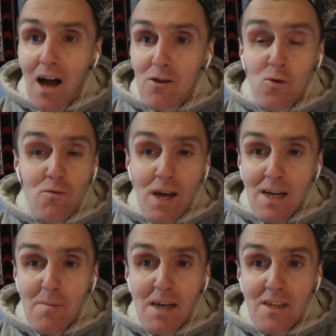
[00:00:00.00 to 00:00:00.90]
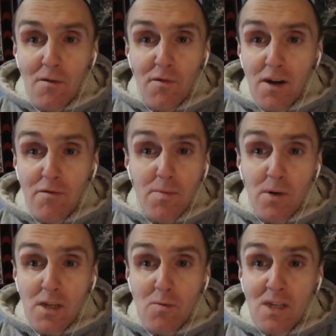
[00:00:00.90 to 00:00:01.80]
I don't recommend it for
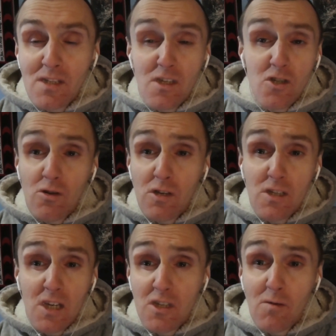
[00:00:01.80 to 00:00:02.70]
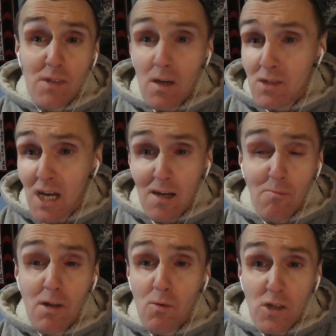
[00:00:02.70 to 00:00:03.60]
everybody with eating disorders, because sometimes that
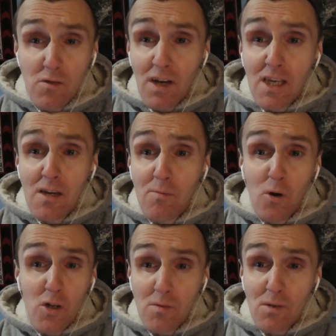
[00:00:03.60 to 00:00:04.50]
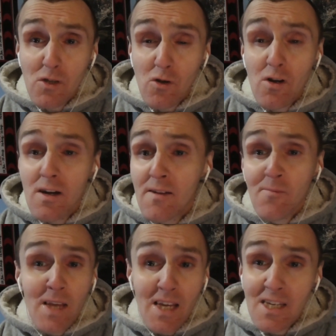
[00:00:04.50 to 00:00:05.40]
can be the worst thing you can possibly do.
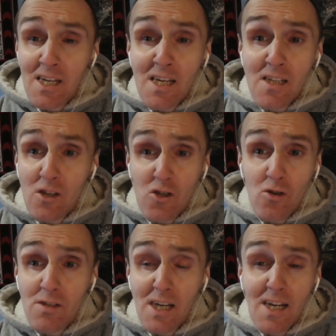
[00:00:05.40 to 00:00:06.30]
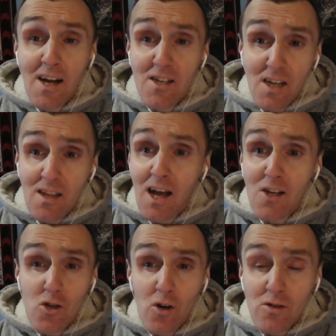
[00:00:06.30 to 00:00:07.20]
Your eating disorder can actually
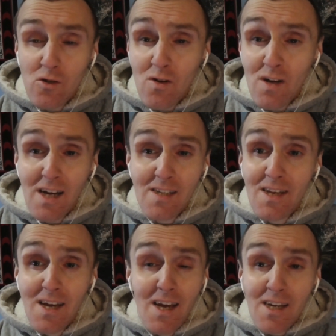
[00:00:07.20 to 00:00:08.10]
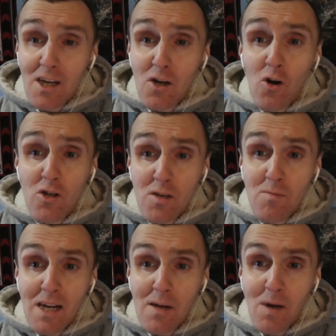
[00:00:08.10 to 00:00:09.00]
latch onto it and can cause you
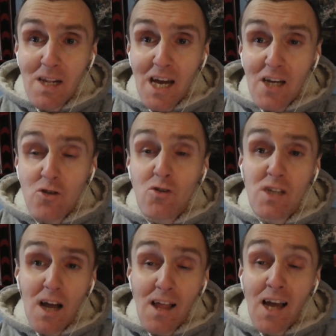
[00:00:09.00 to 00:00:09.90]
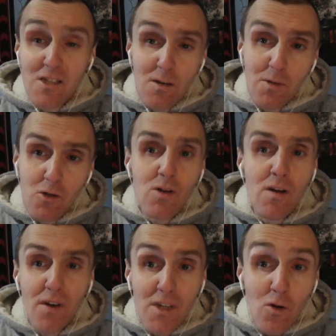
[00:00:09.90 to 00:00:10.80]
many, many issues. I'll actually be doing a
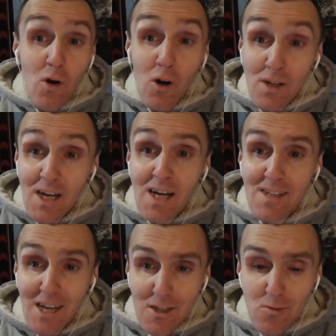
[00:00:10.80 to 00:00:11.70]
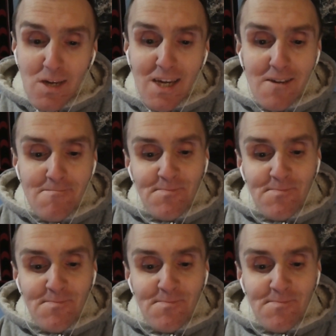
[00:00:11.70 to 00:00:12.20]
video on that next week.